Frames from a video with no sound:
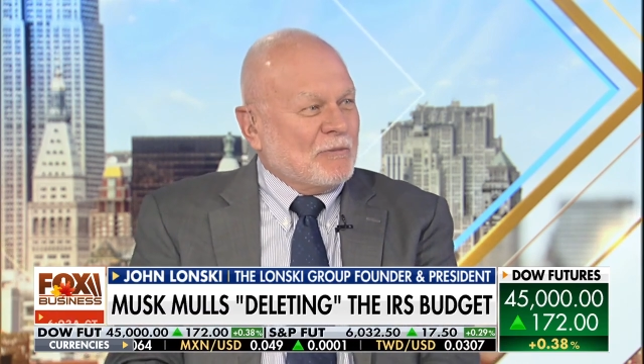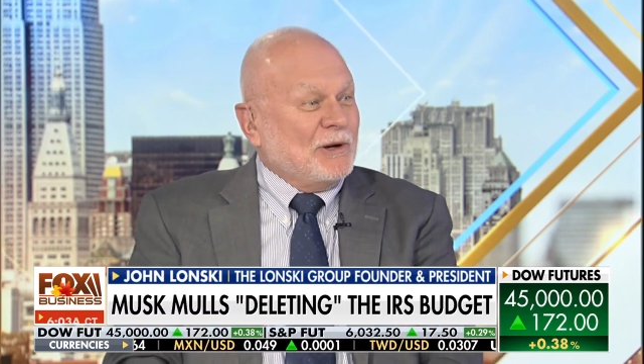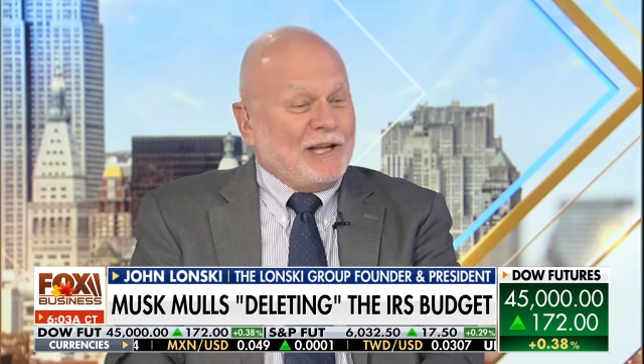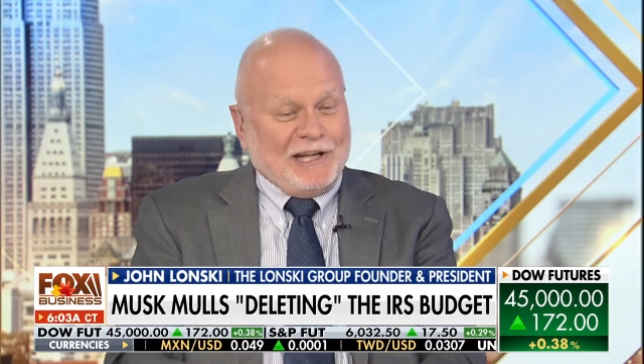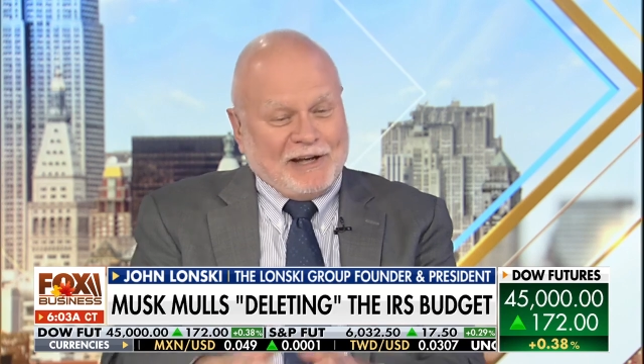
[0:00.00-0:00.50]

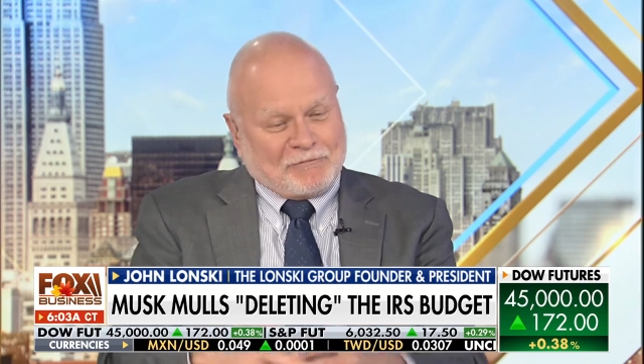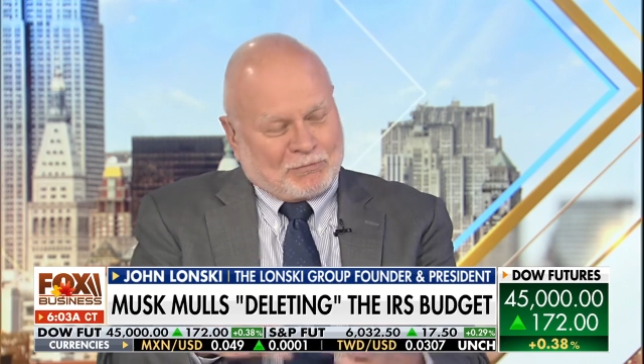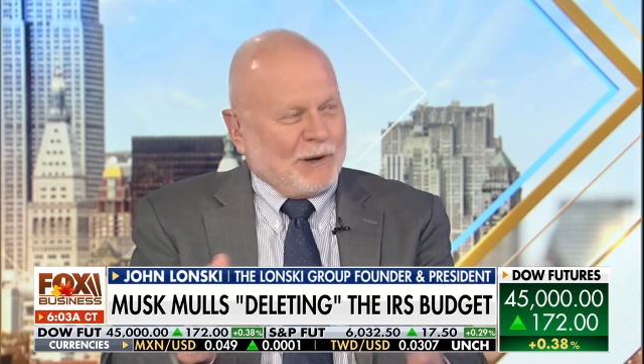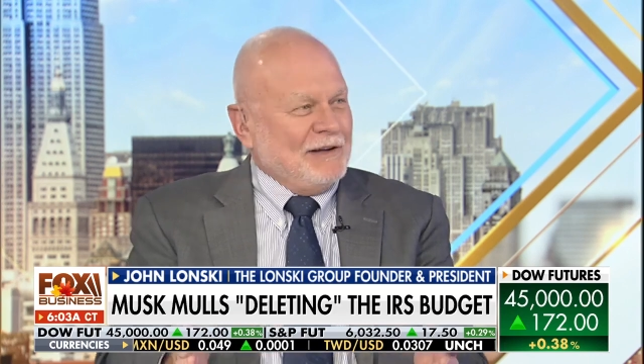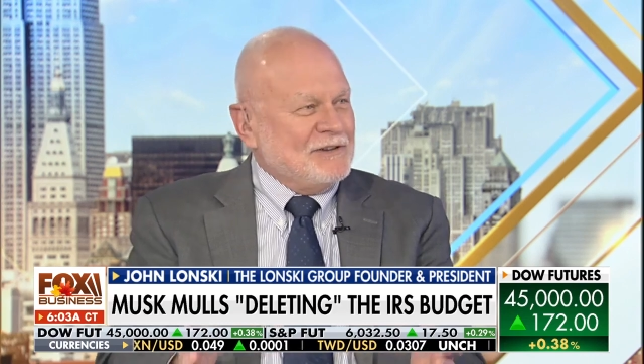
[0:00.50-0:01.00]
What are you going to have?
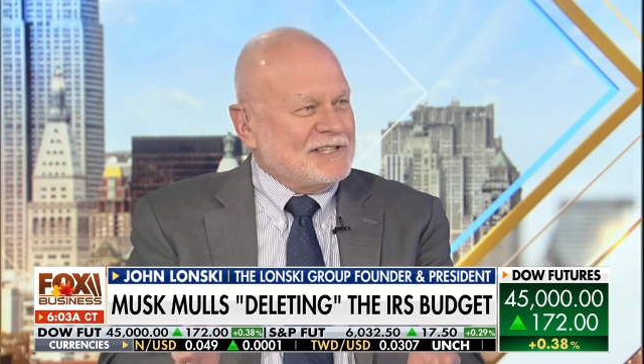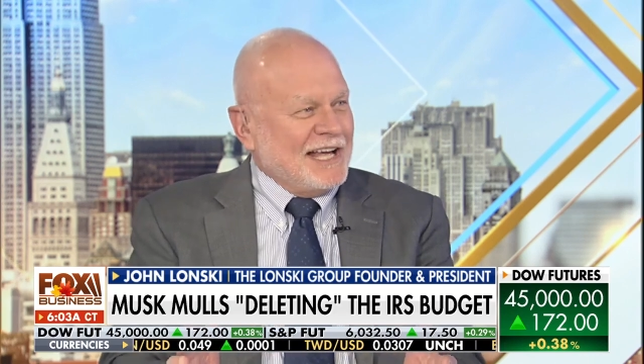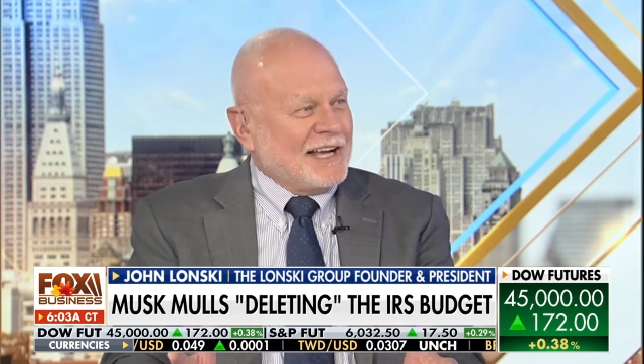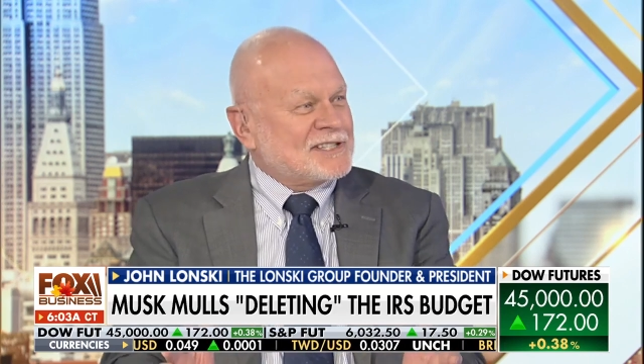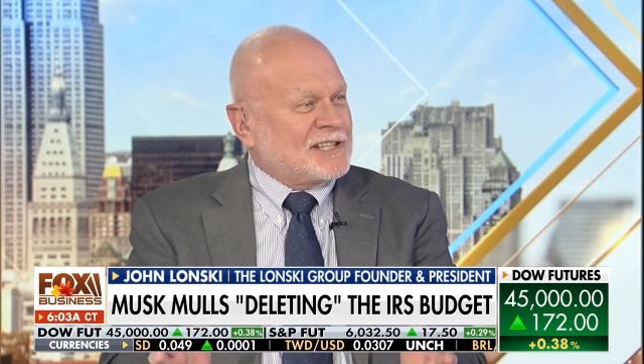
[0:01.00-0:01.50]
Private
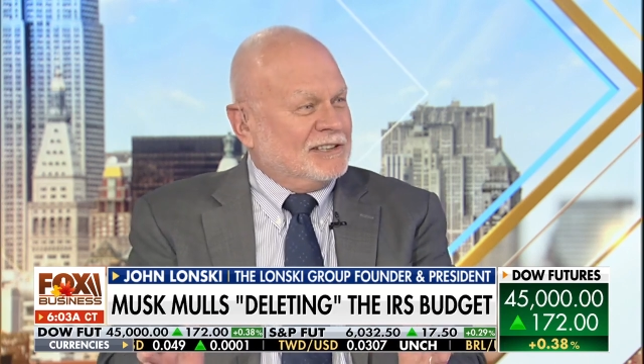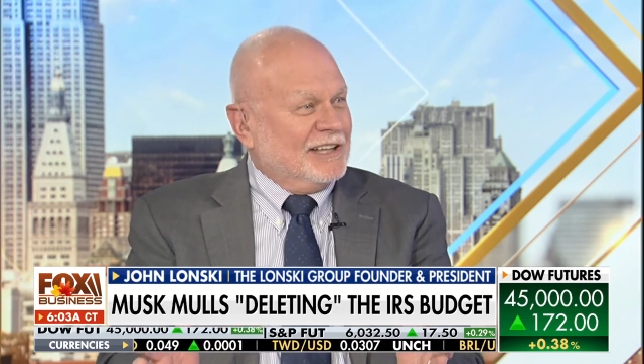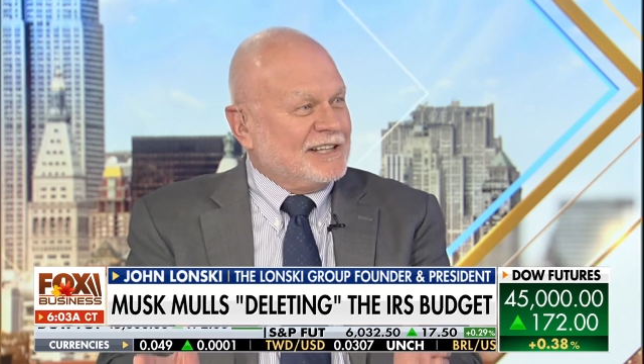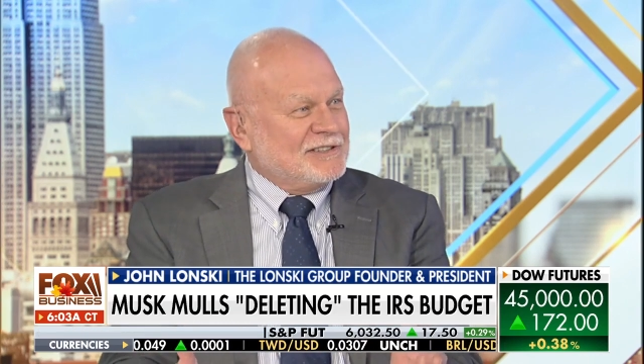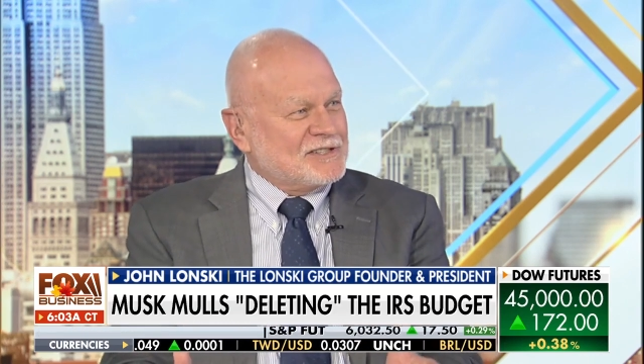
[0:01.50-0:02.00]
tax
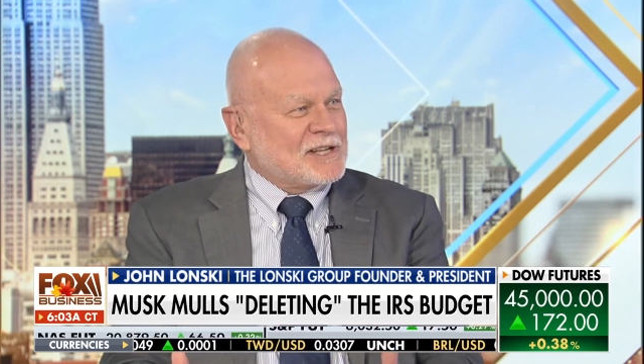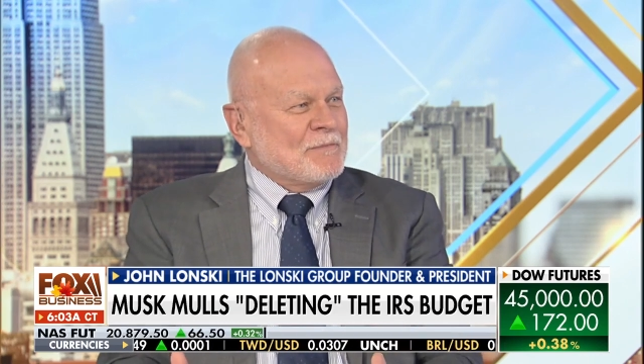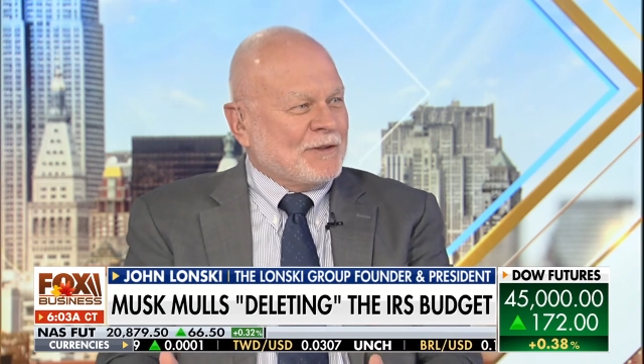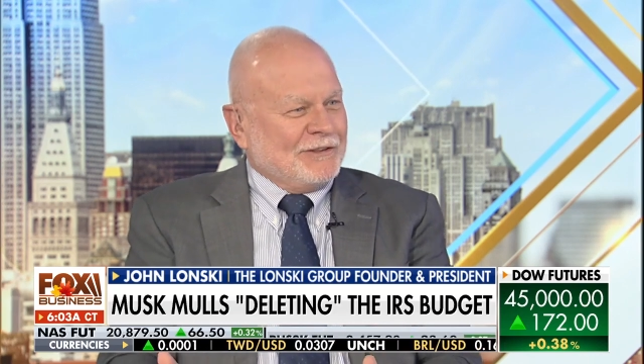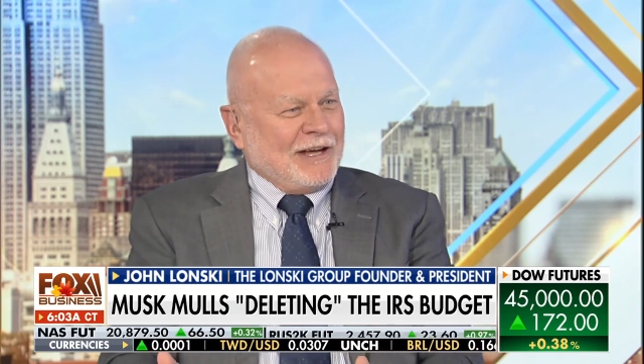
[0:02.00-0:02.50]
collectors
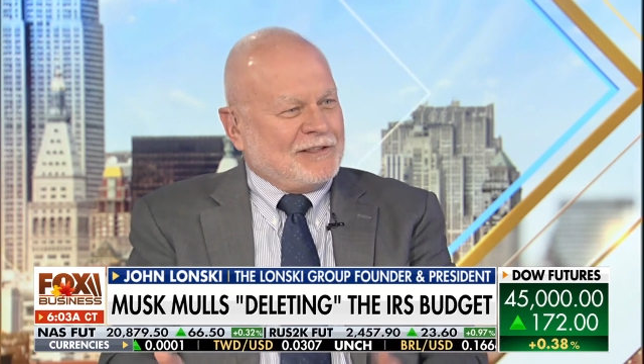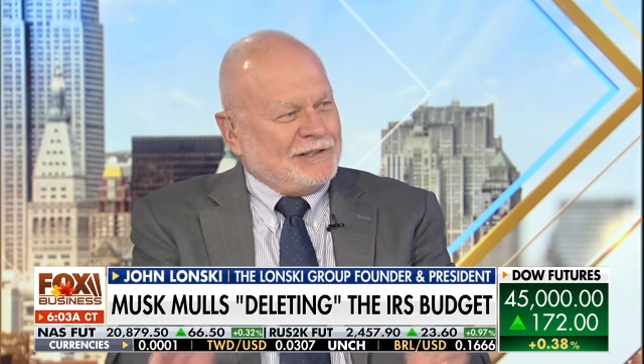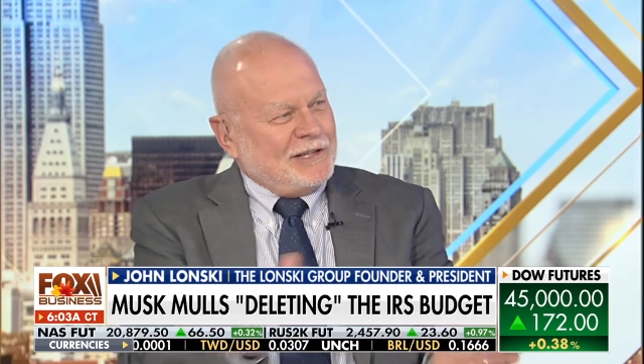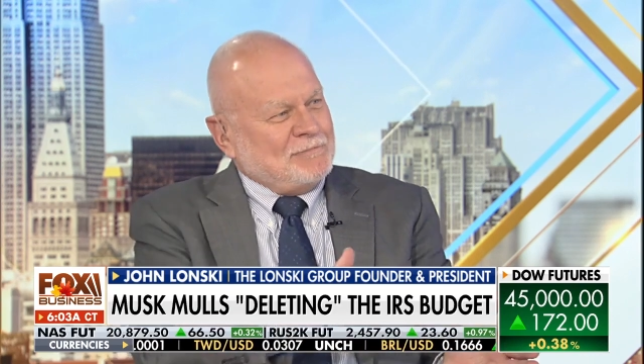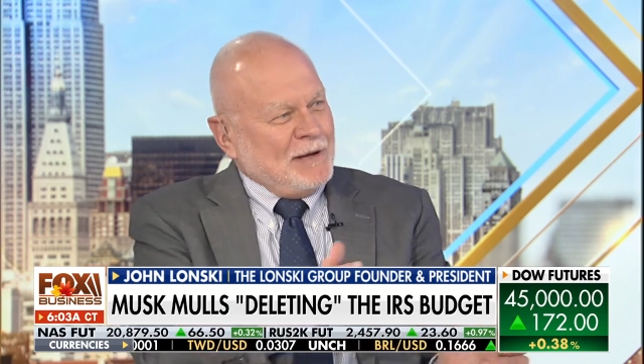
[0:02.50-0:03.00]
like they
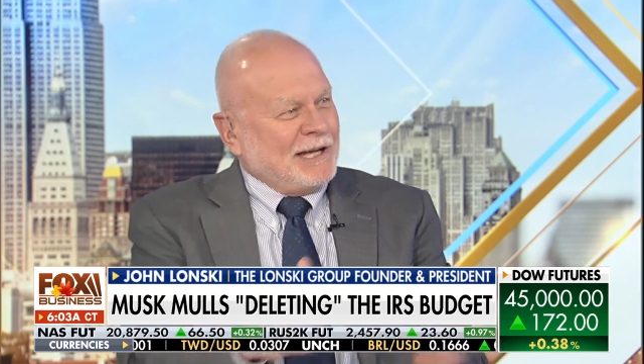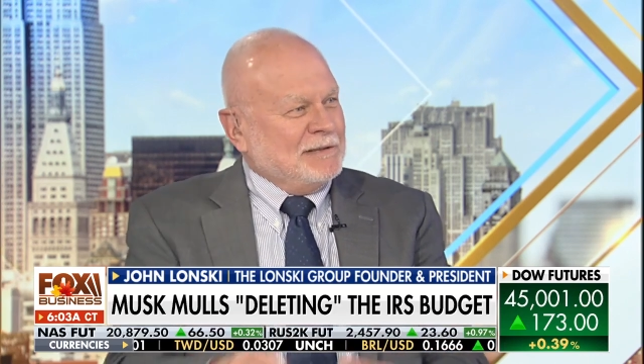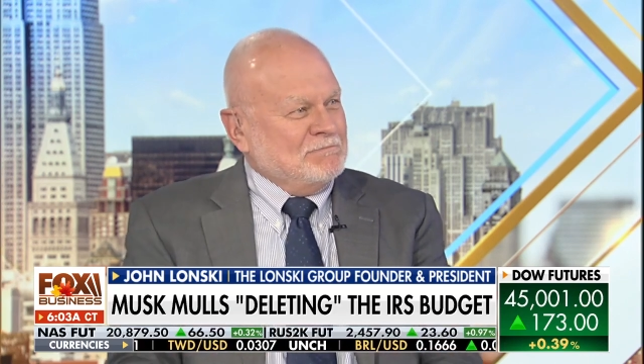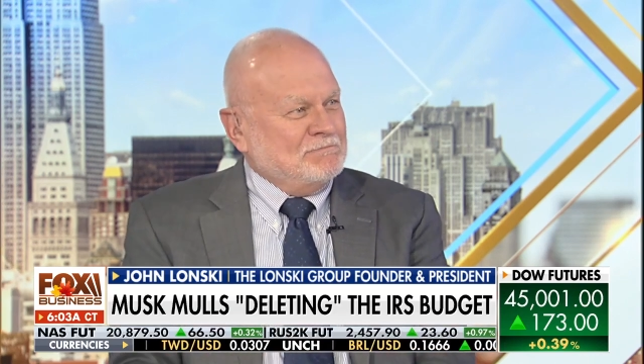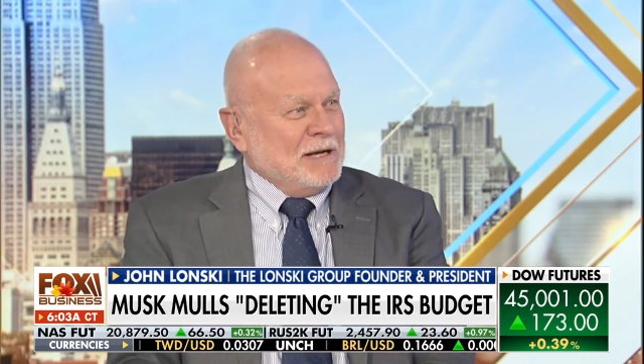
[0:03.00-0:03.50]
did back
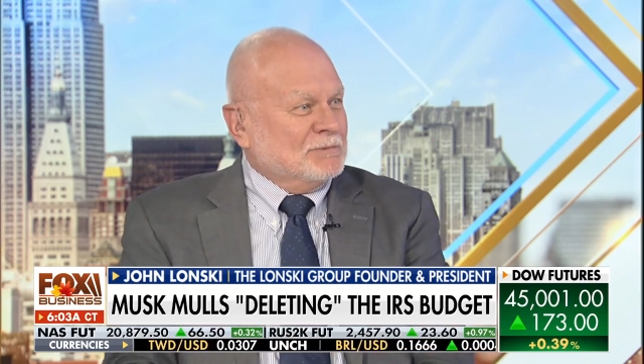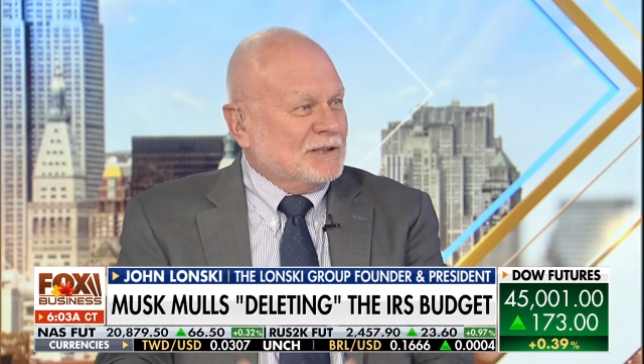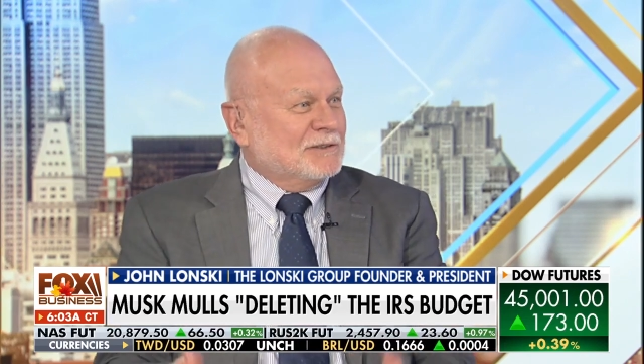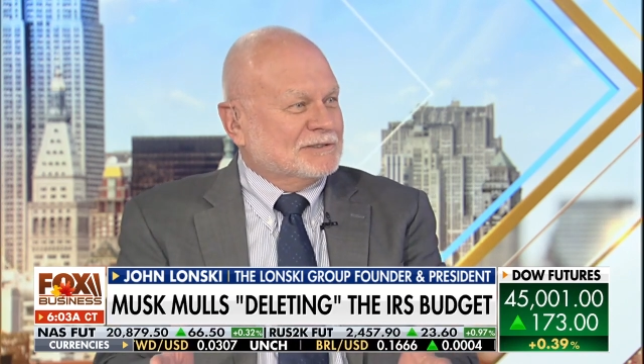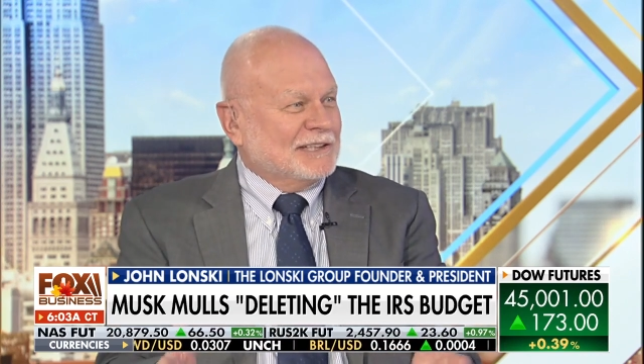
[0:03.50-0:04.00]
in
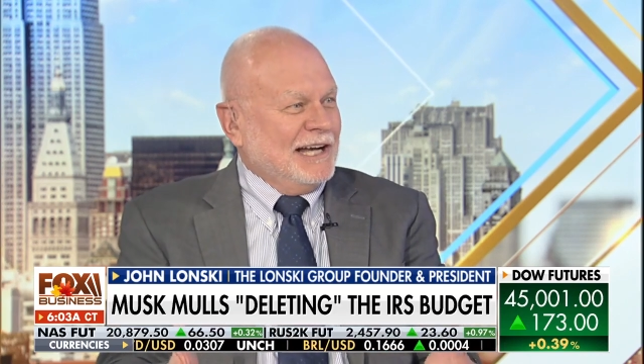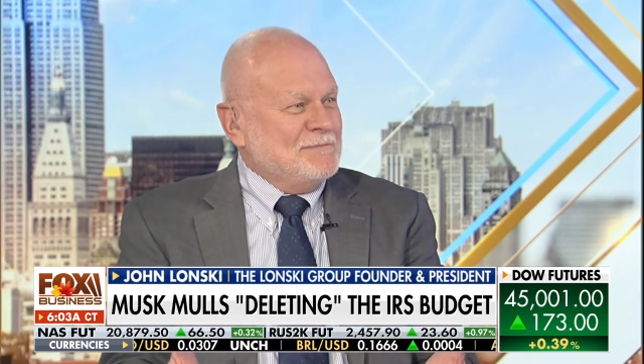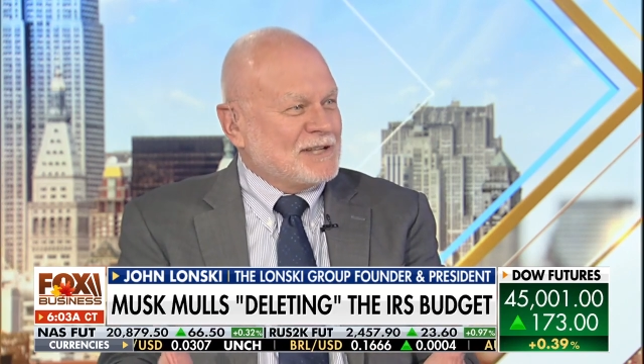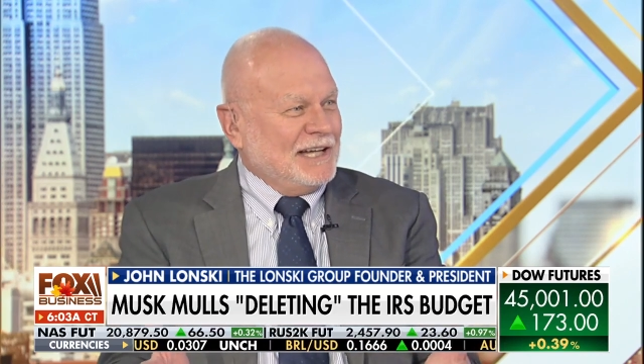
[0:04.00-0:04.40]
biblical times?